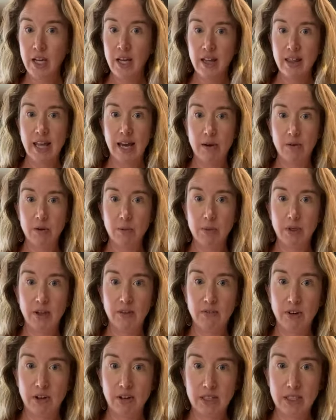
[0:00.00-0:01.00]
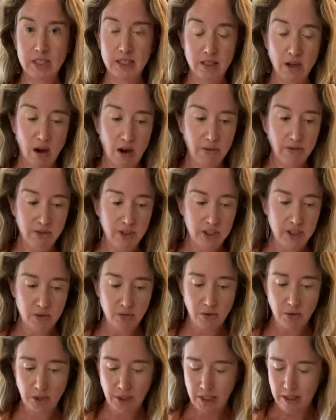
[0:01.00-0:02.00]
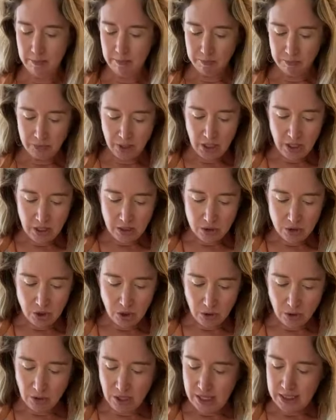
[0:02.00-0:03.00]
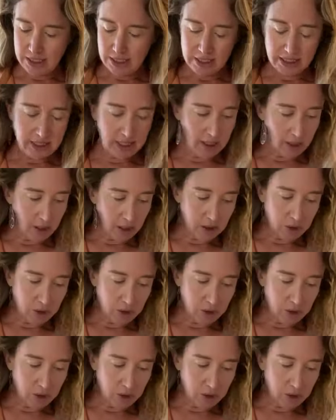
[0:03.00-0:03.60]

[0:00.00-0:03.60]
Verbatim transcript: That would be a very soft exfoliant. So as I said, a